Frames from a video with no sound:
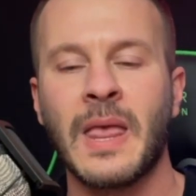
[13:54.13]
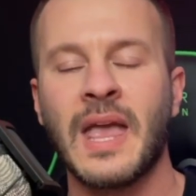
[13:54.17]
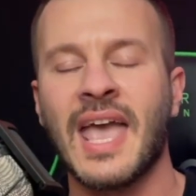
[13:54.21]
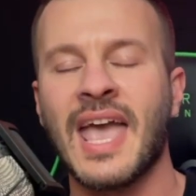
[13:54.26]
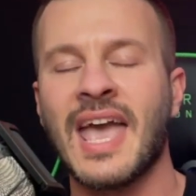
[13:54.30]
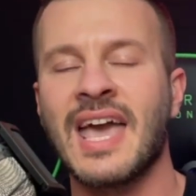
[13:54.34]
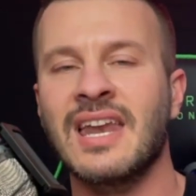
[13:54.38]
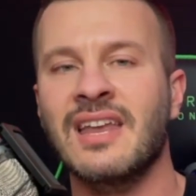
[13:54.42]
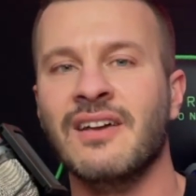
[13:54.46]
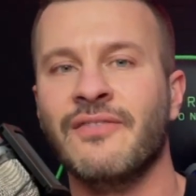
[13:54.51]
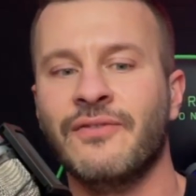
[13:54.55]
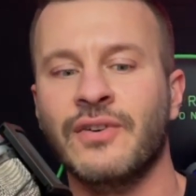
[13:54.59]

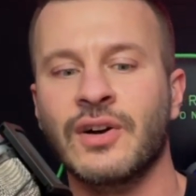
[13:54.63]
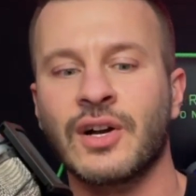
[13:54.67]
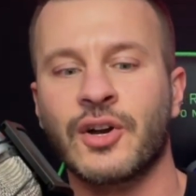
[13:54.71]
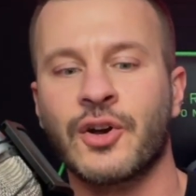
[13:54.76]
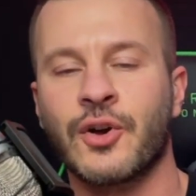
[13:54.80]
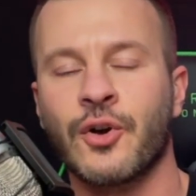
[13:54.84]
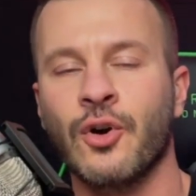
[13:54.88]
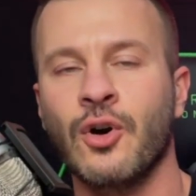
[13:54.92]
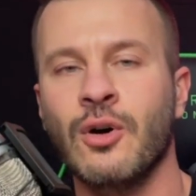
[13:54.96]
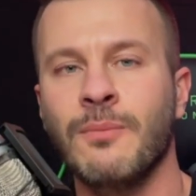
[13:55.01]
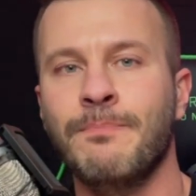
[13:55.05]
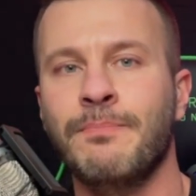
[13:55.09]
And if a
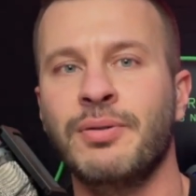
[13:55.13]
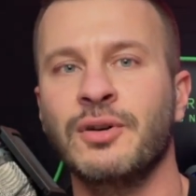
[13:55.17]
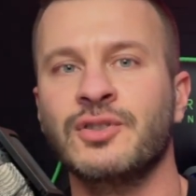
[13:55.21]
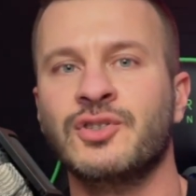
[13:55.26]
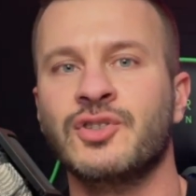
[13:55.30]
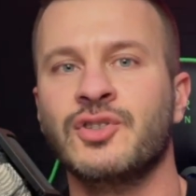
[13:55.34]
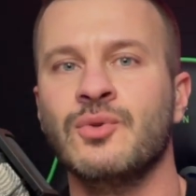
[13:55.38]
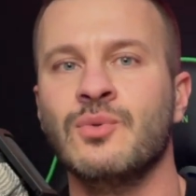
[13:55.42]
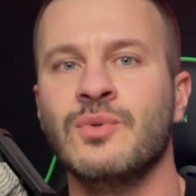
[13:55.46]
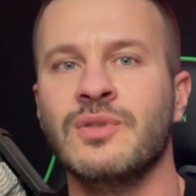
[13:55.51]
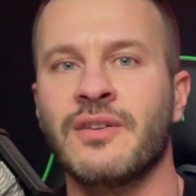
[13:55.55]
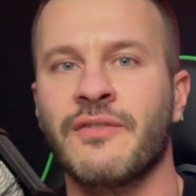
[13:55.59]
girl
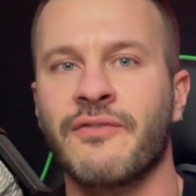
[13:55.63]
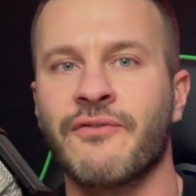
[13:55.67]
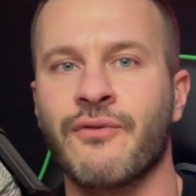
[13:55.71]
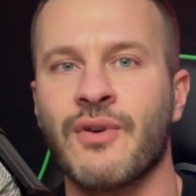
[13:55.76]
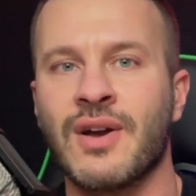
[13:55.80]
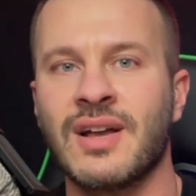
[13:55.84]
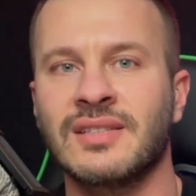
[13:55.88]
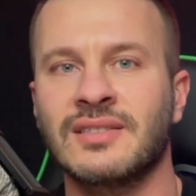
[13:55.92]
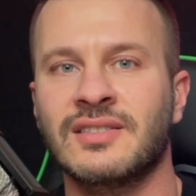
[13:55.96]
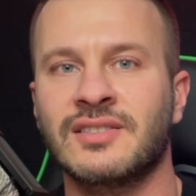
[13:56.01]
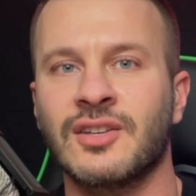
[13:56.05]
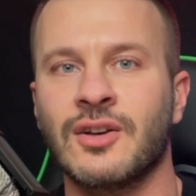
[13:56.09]
puts you in the
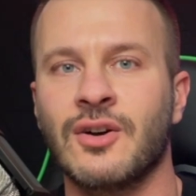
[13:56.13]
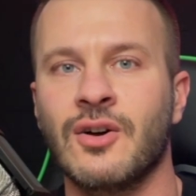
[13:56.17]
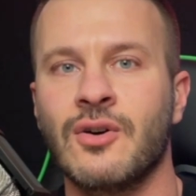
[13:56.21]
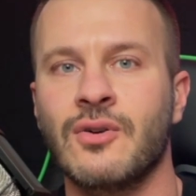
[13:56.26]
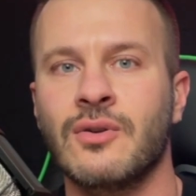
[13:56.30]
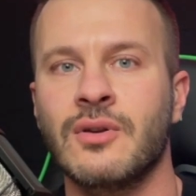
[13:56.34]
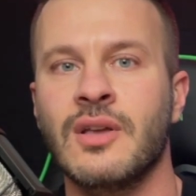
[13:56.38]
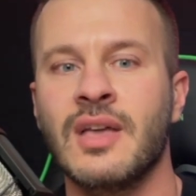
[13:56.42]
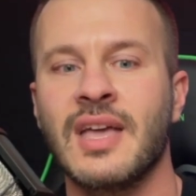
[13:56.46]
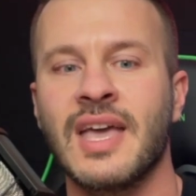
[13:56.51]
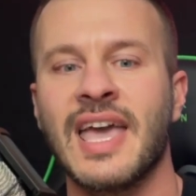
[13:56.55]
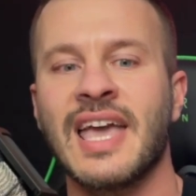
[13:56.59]
friend
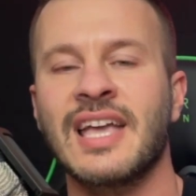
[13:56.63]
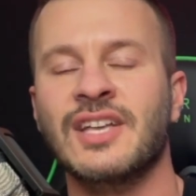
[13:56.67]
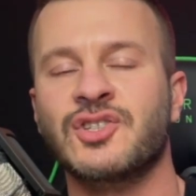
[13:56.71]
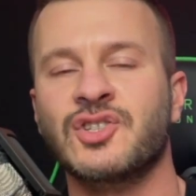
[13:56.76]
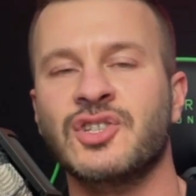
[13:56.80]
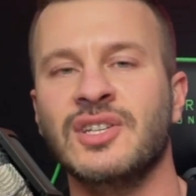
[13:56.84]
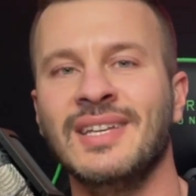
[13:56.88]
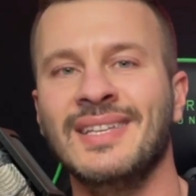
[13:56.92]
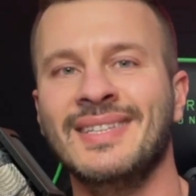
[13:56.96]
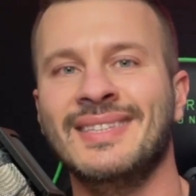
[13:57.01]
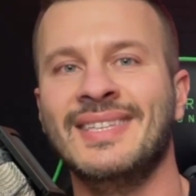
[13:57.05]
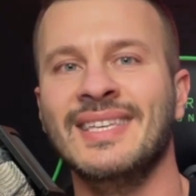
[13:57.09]
zone and
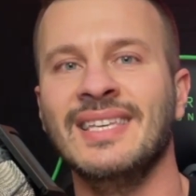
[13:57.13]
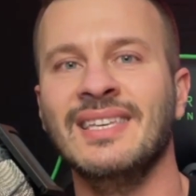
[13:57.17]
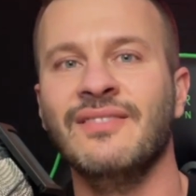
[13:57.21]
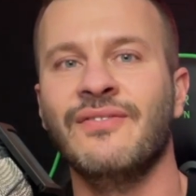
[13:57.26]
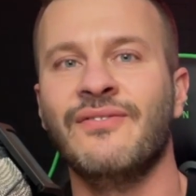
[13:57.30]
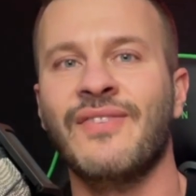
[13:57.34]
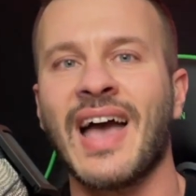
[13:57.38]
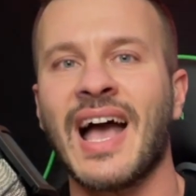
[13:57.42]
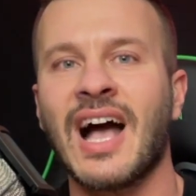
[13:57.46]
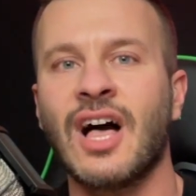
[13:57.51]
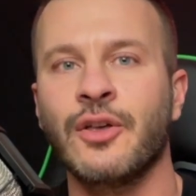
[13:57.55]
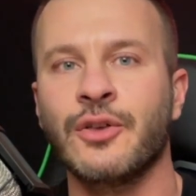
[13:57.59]
she
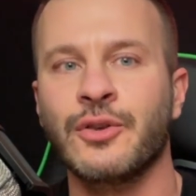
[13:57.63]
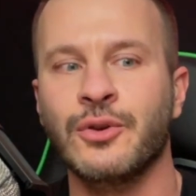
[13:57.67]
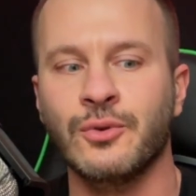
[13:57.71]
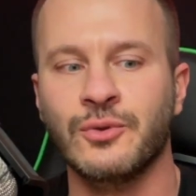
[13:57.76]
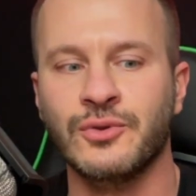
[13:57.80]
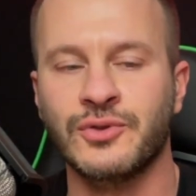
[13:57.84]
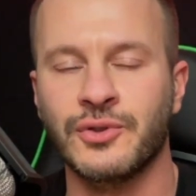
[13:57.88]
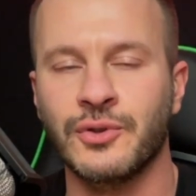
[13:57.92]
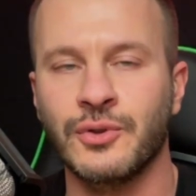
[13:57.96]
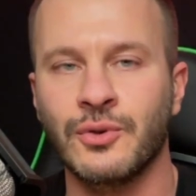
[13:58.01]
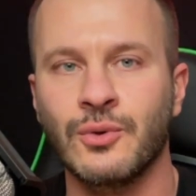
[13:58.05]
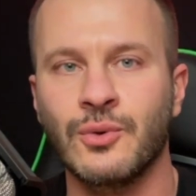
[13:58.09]

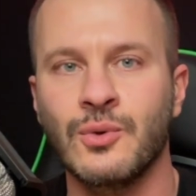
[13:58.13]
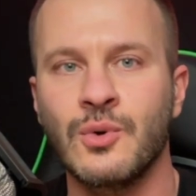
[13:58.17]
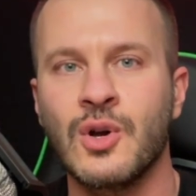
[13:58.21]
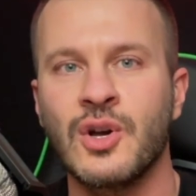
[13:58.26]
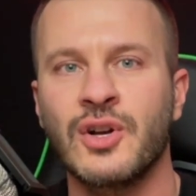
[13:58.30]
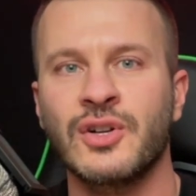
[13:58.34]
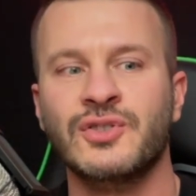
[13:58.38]
devalues you